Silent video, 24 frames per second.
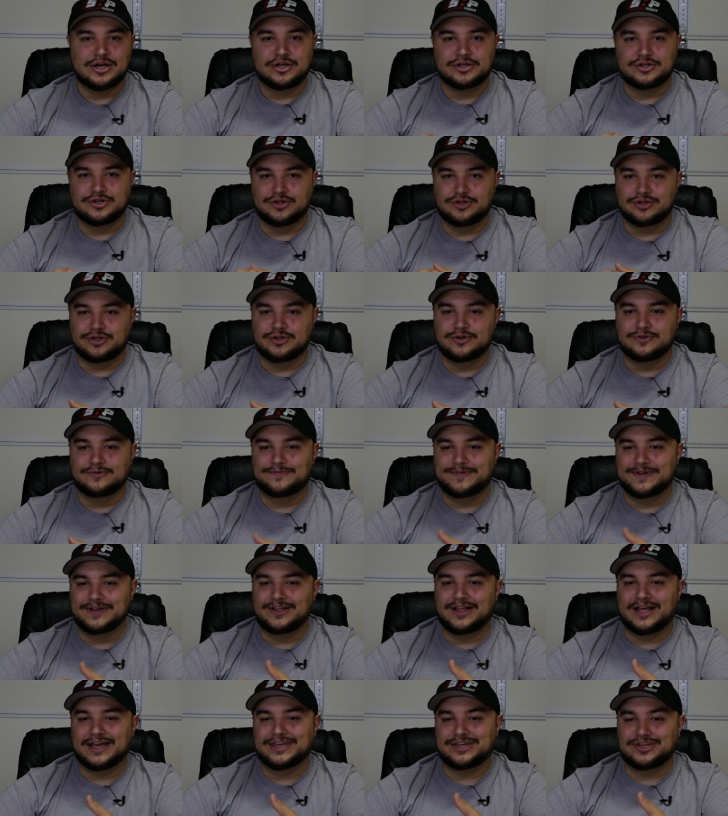Do you
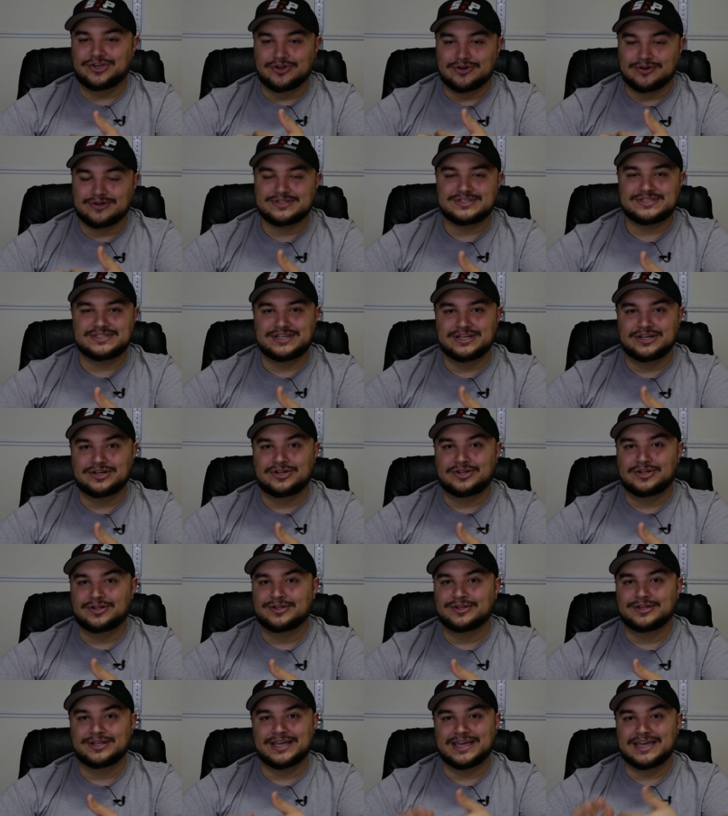feel like you're
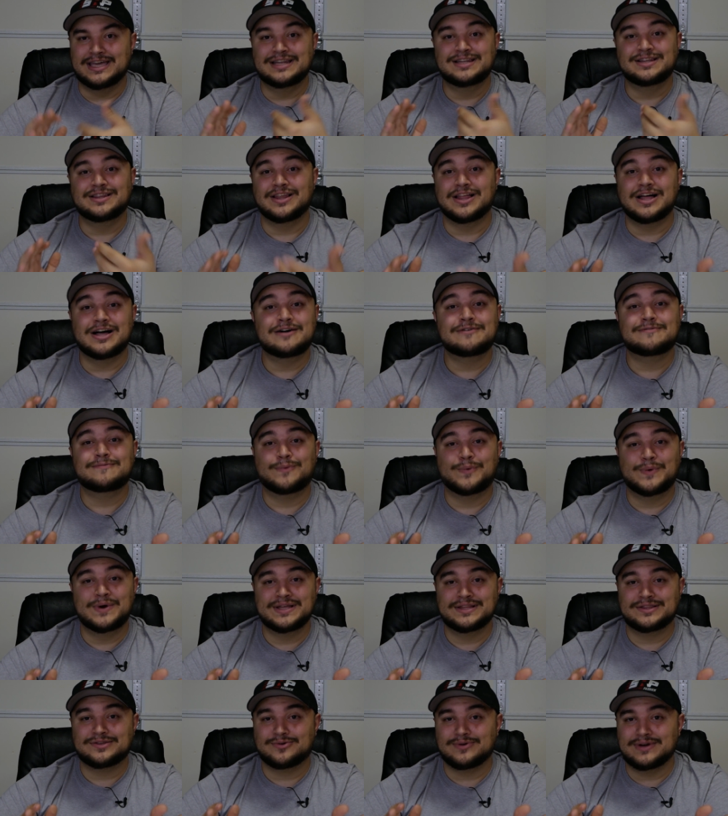still in love
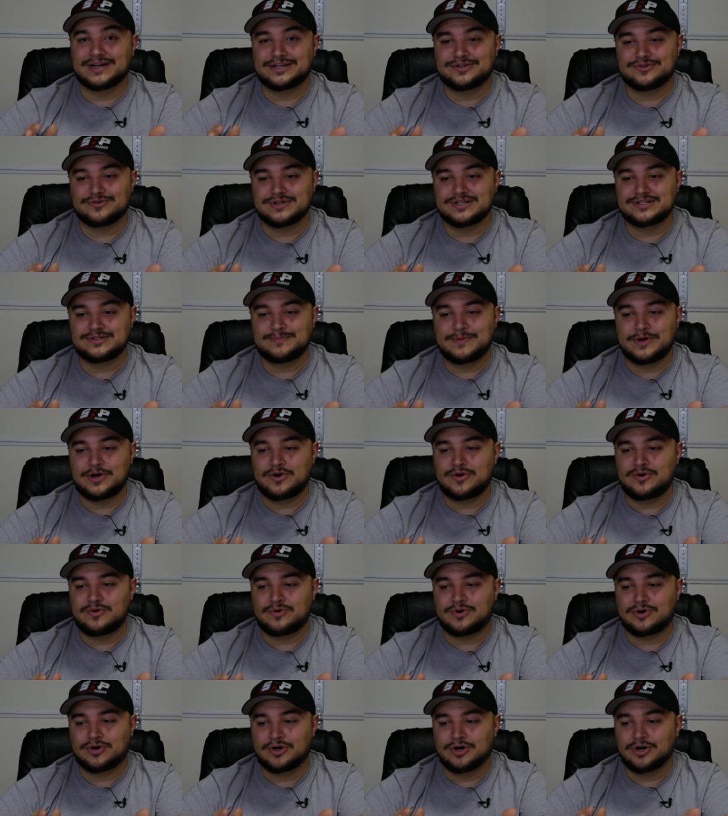with Gran Turismo,
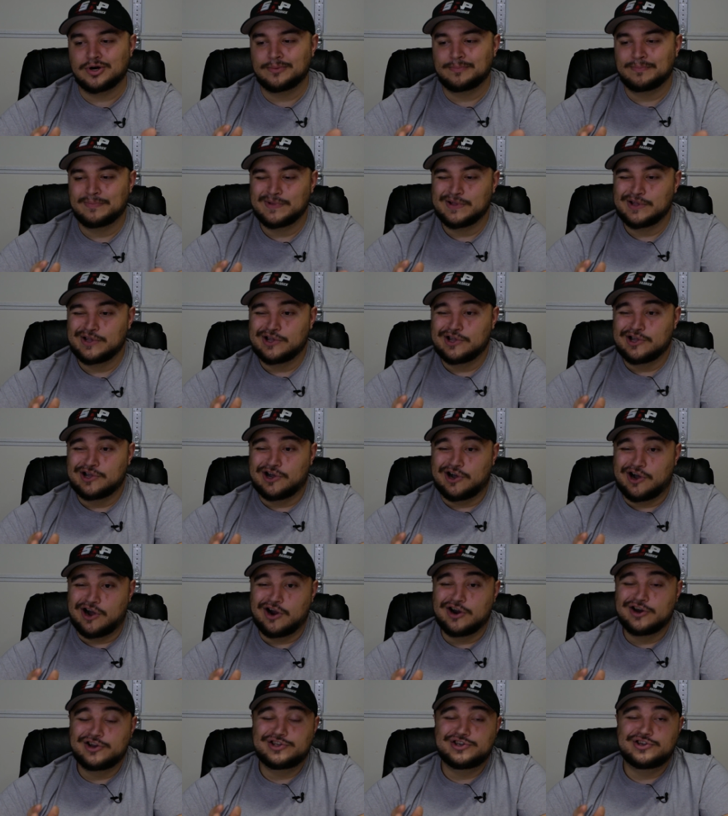or
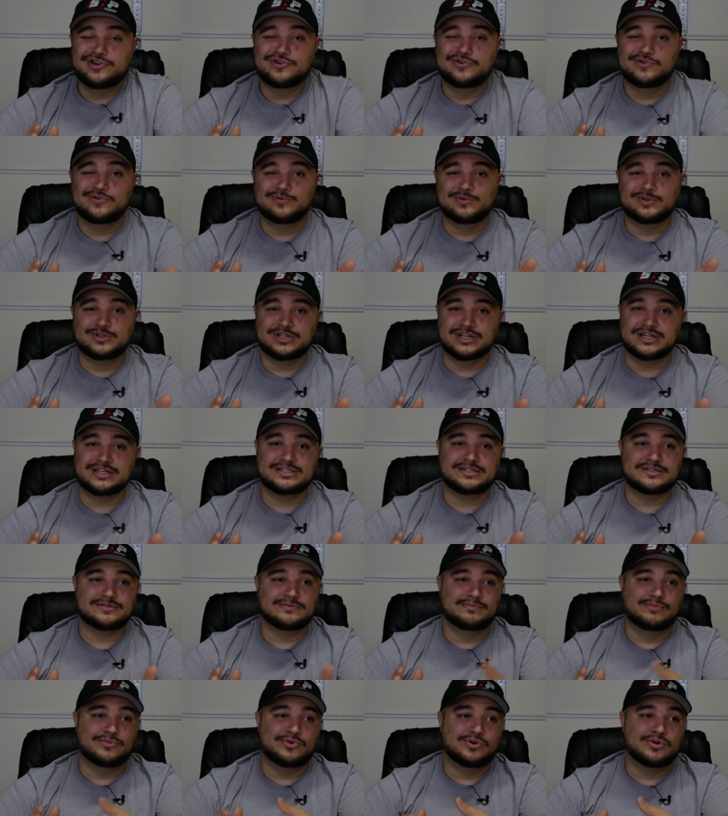are you
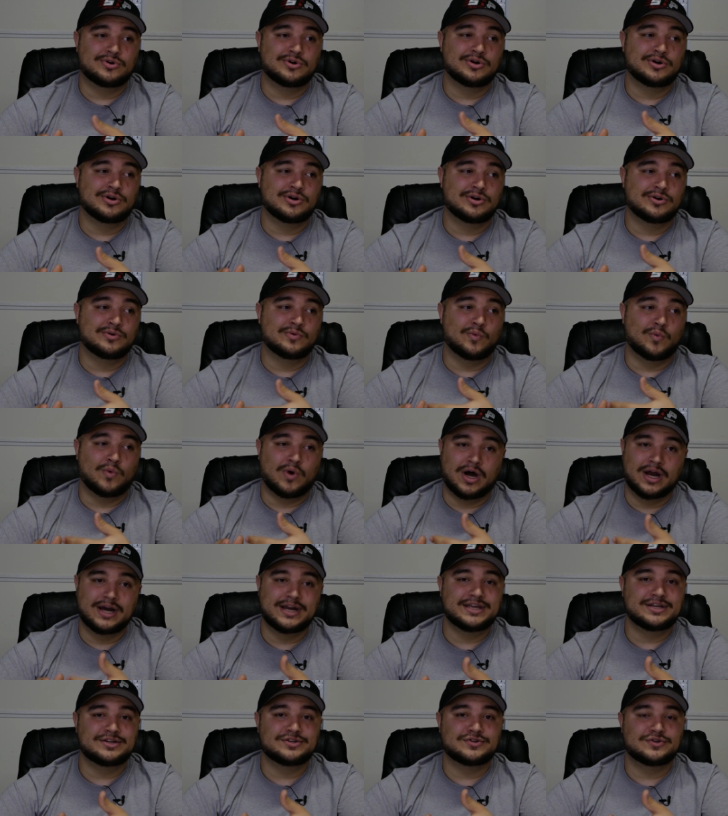just more
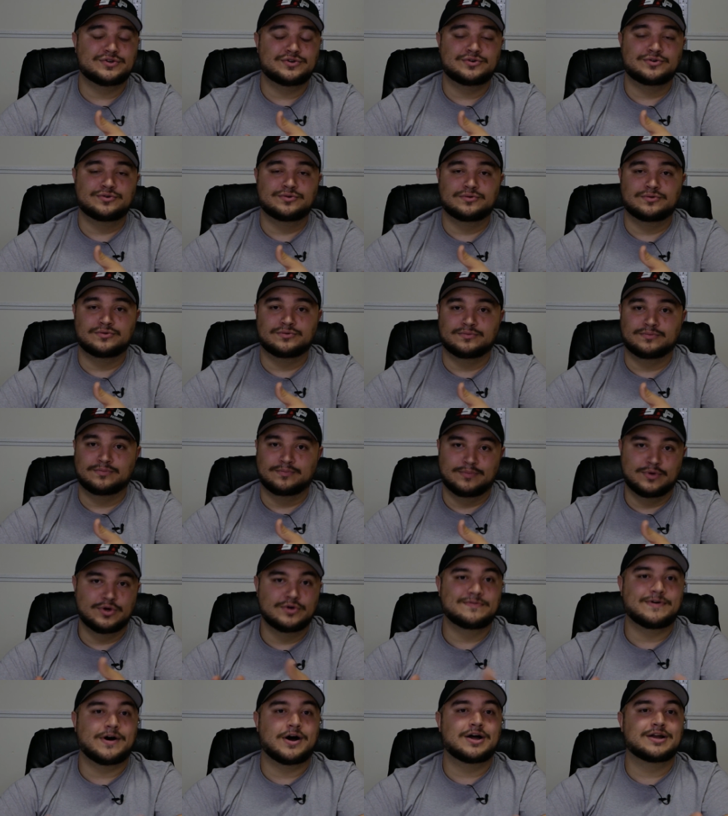wanting to
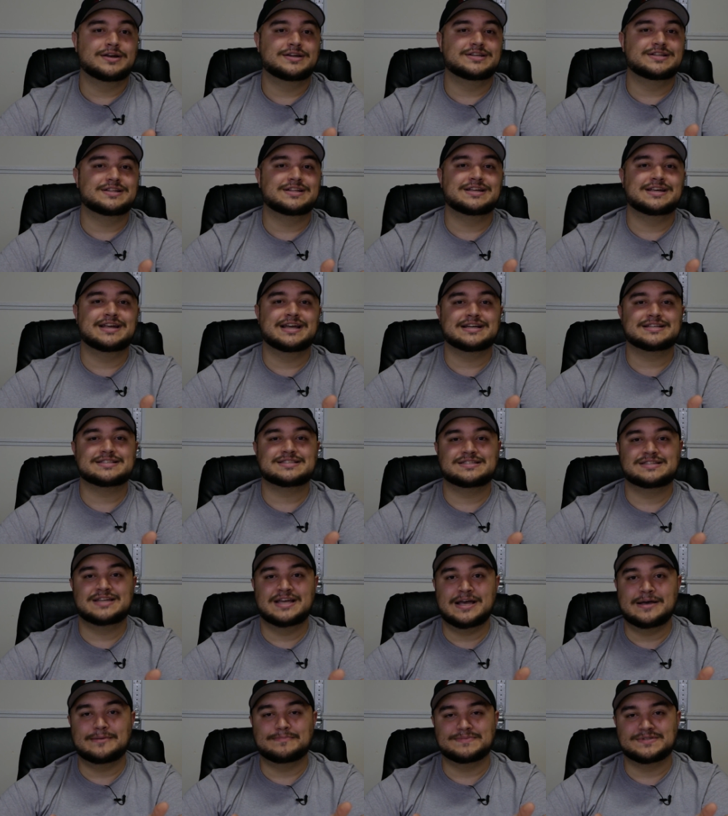move on to the next
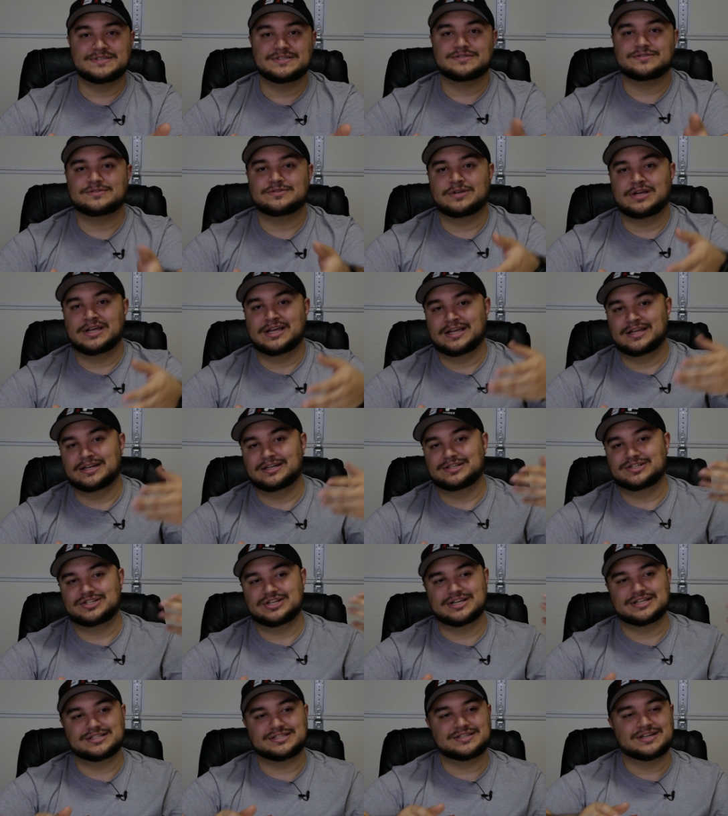steps and
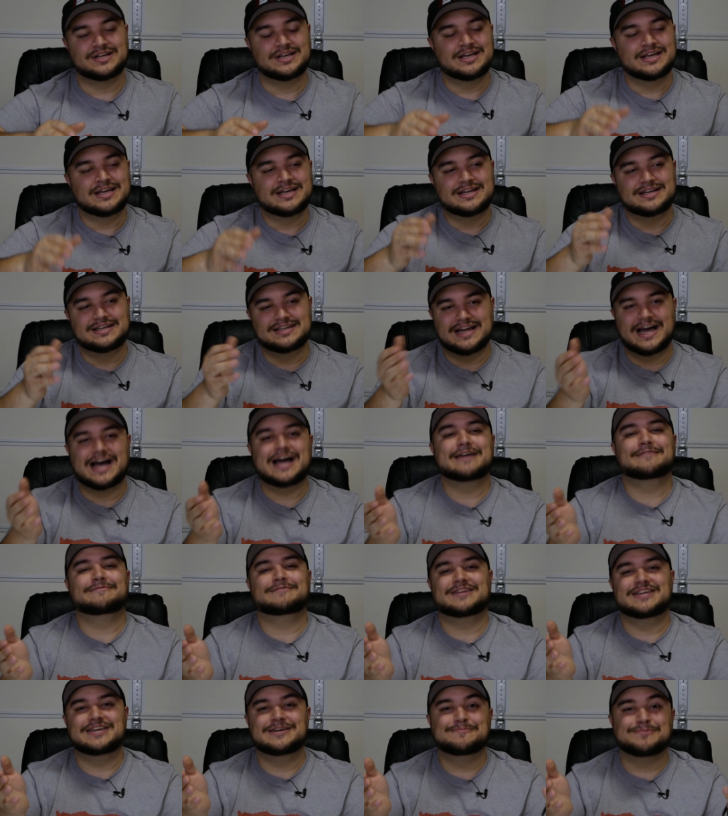just
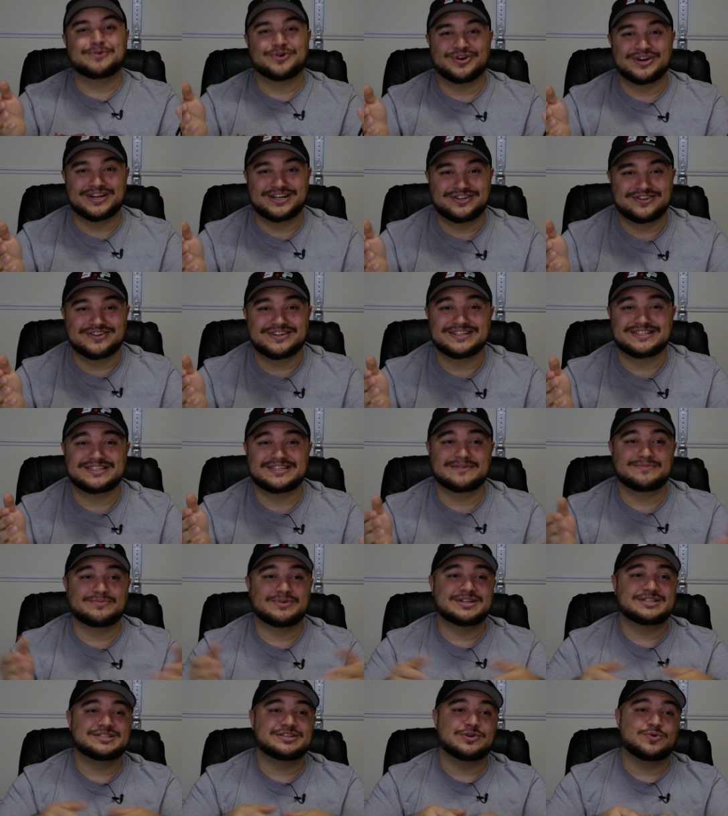dive deeper into the sim
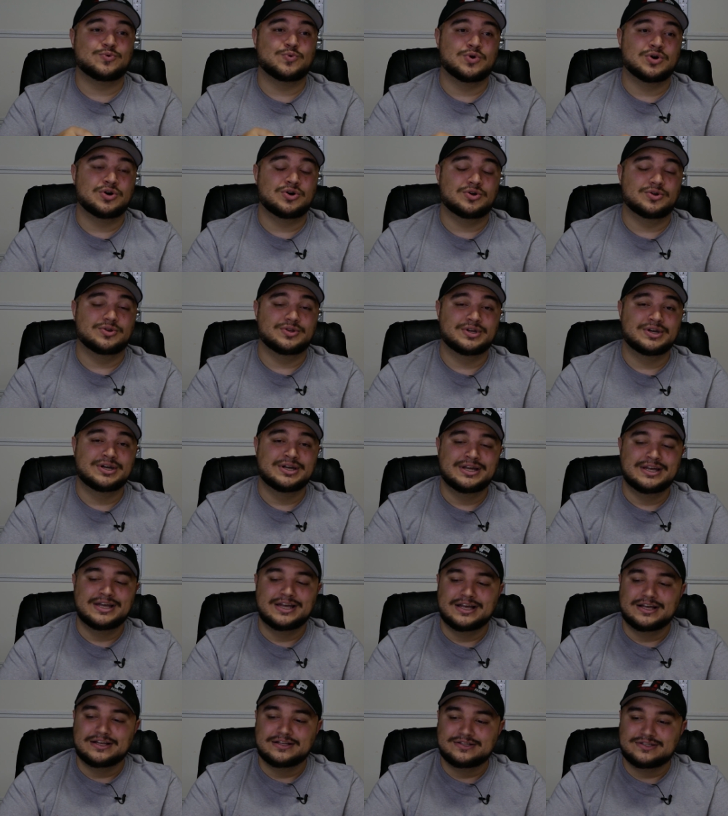racing world?
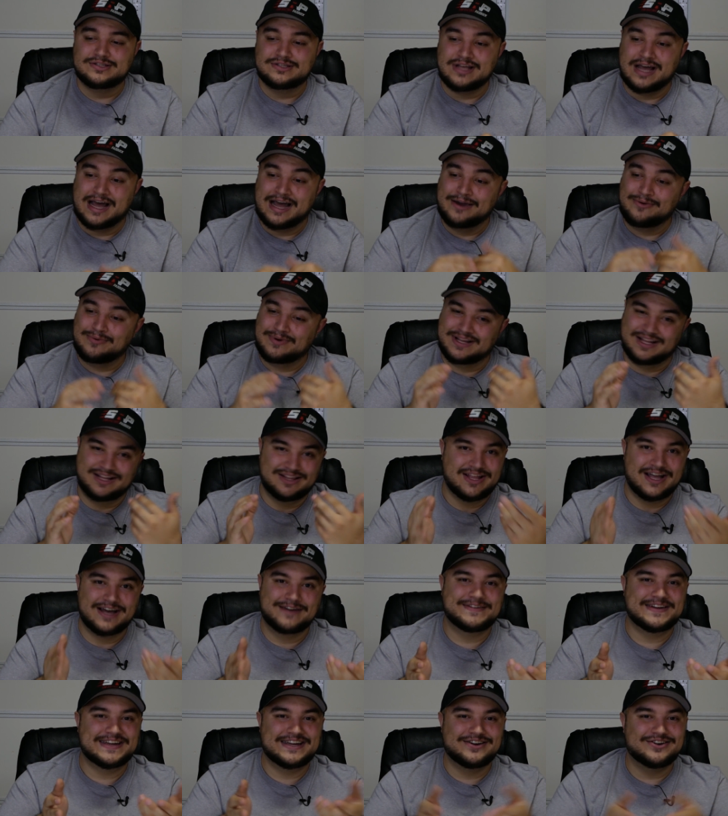So I would
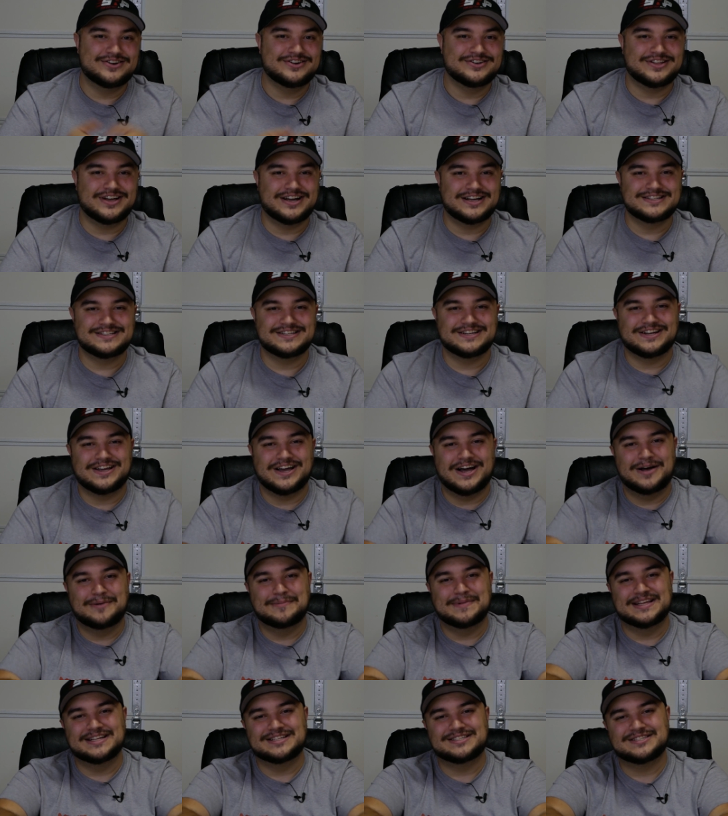love to hear your thoughts in the
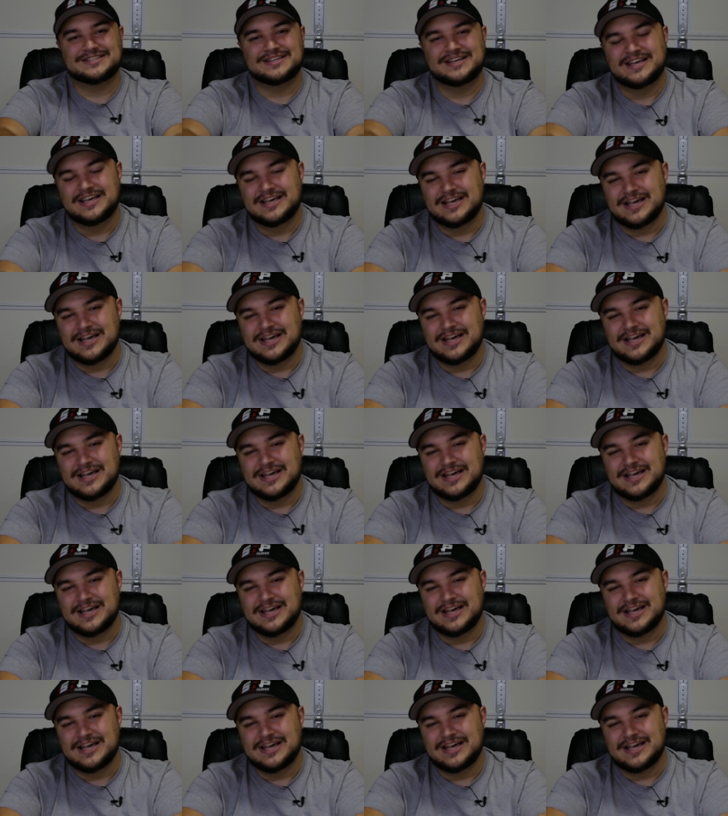comments.